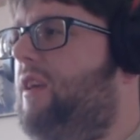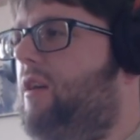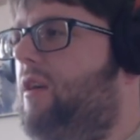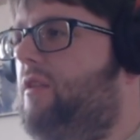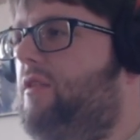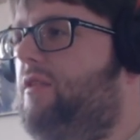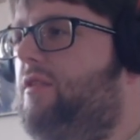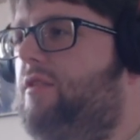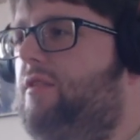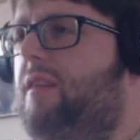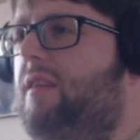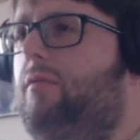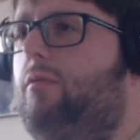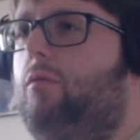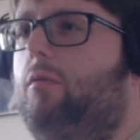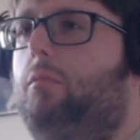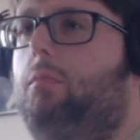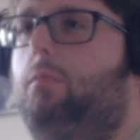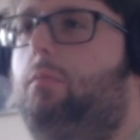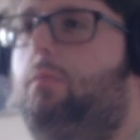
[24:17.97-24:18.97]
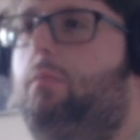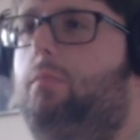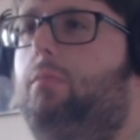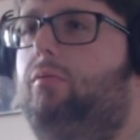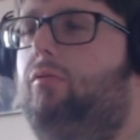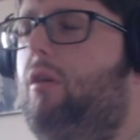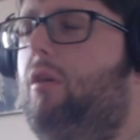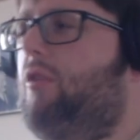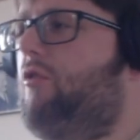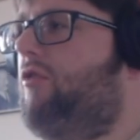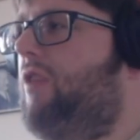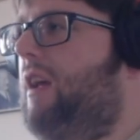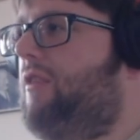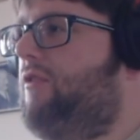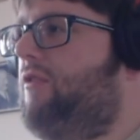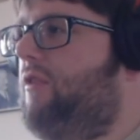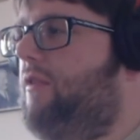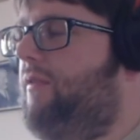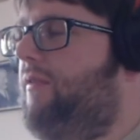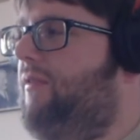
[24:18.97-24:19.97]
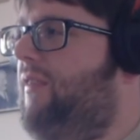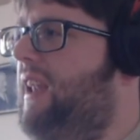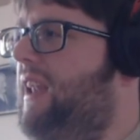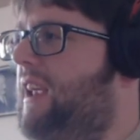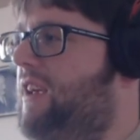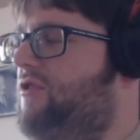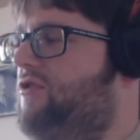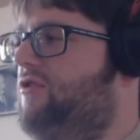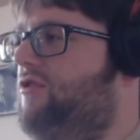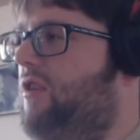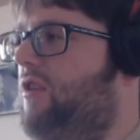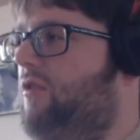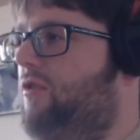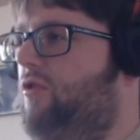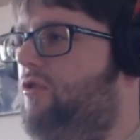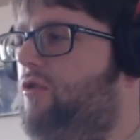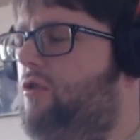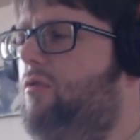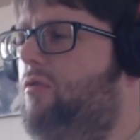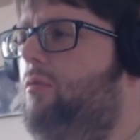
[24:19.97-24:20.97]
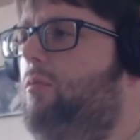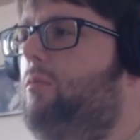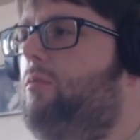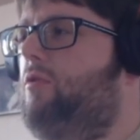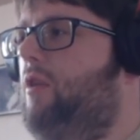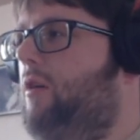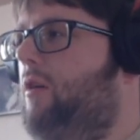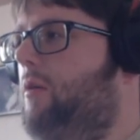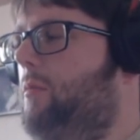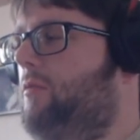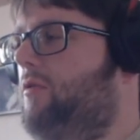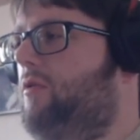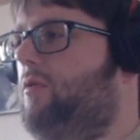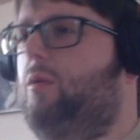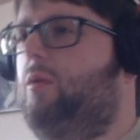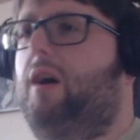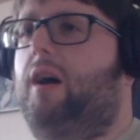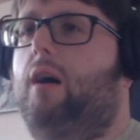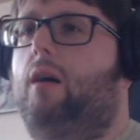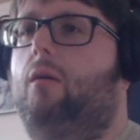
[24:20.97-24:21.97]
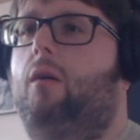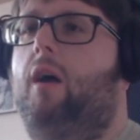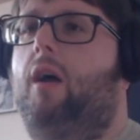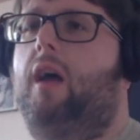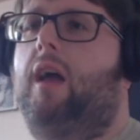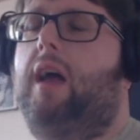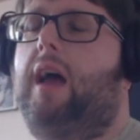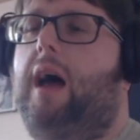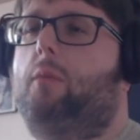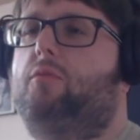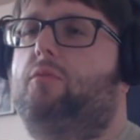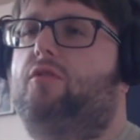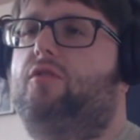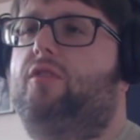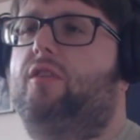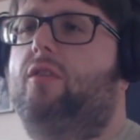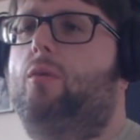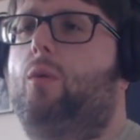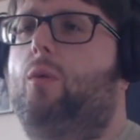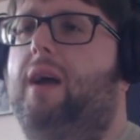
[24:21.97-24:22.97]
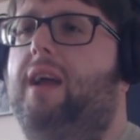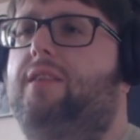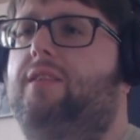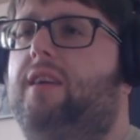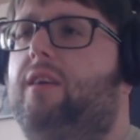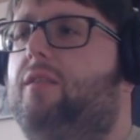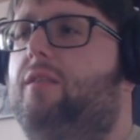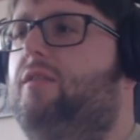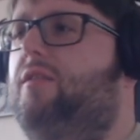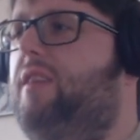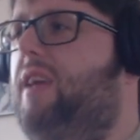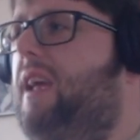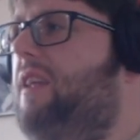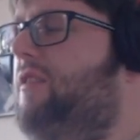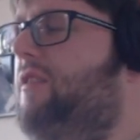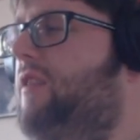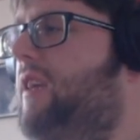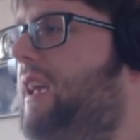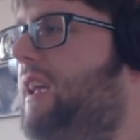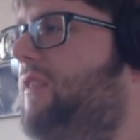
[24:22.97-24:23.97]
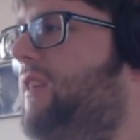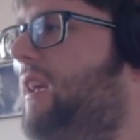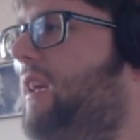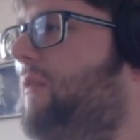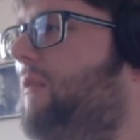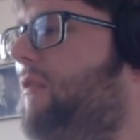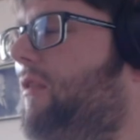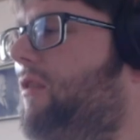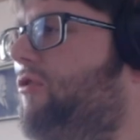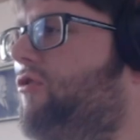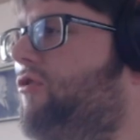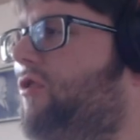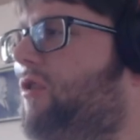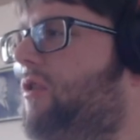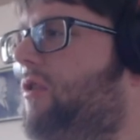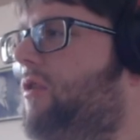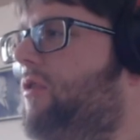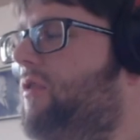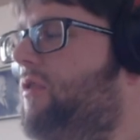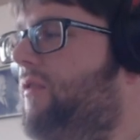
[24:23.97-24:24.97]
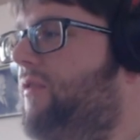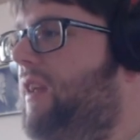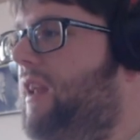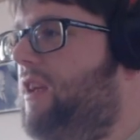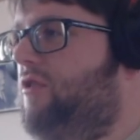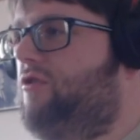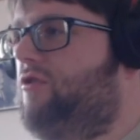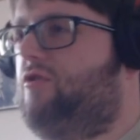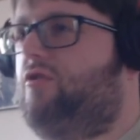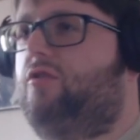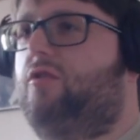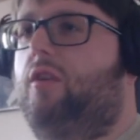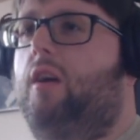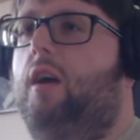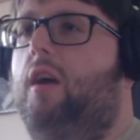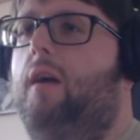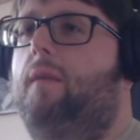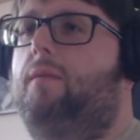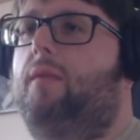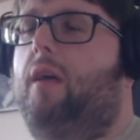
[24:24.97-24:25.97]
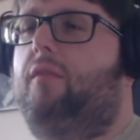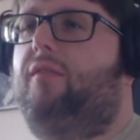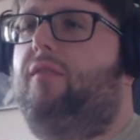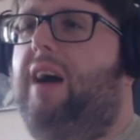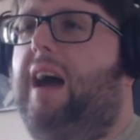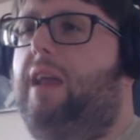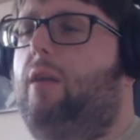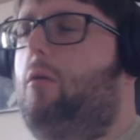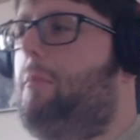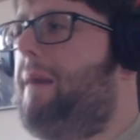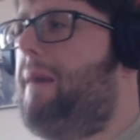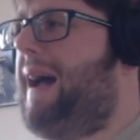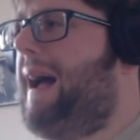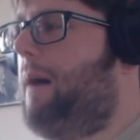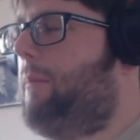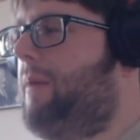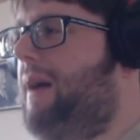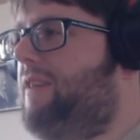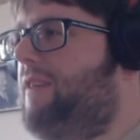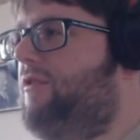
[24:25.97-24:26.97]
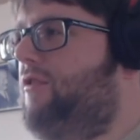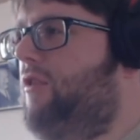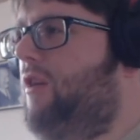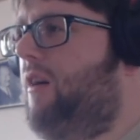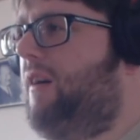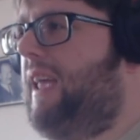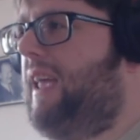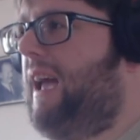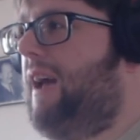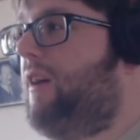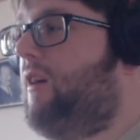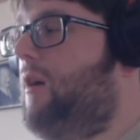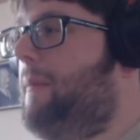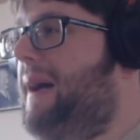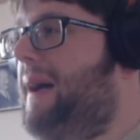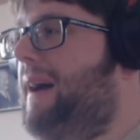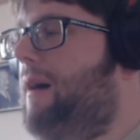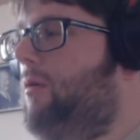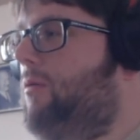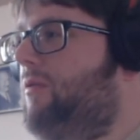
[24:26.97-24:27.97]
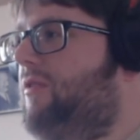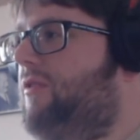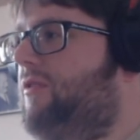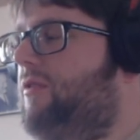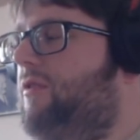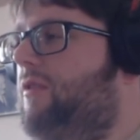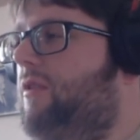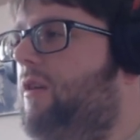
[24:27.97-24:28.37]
on several projects to finish on Doom terms as well. I'm still waiting on TNT Devolution to finish. The final map has not yet come out.